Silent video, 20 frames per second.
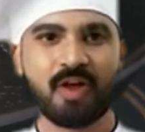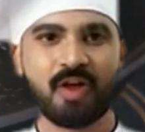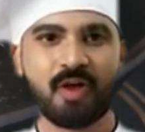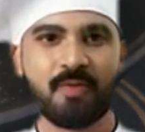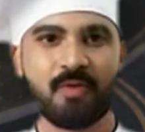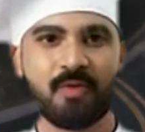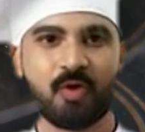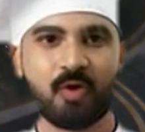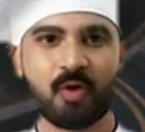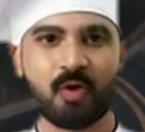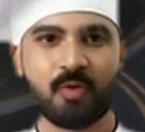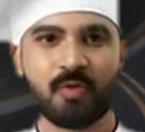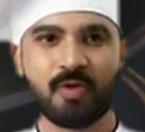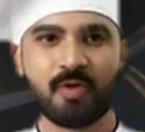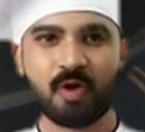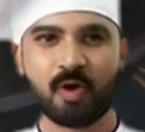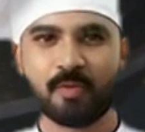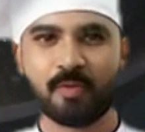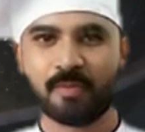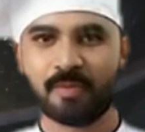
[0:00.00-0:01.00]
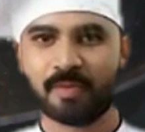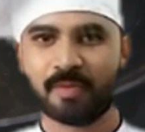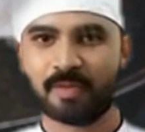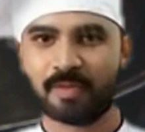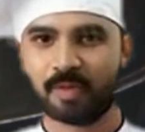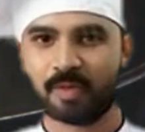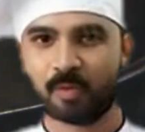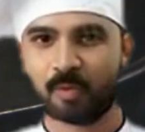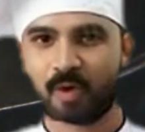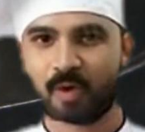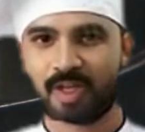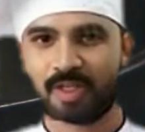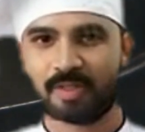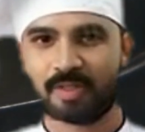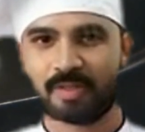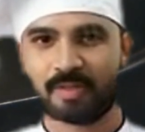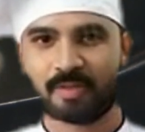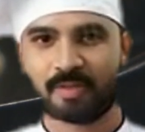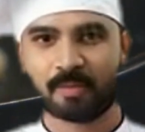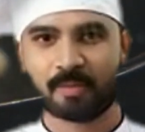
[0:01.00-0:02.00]
of your own home? Well,
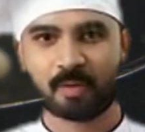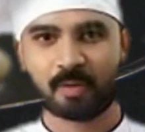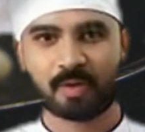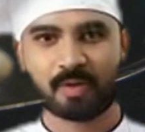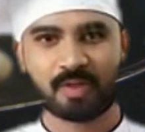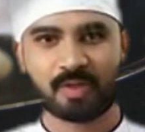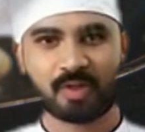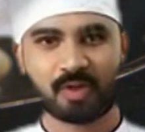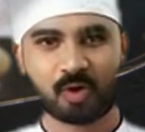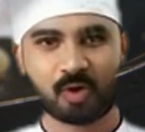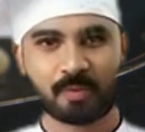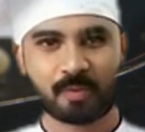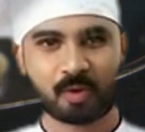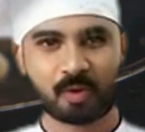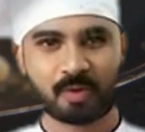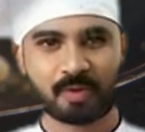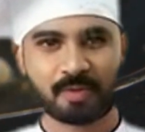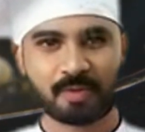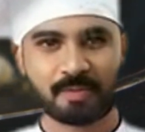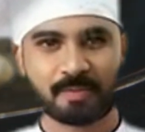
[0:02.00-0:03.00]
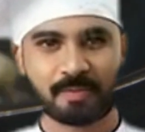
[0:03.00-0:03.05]
ponder no more.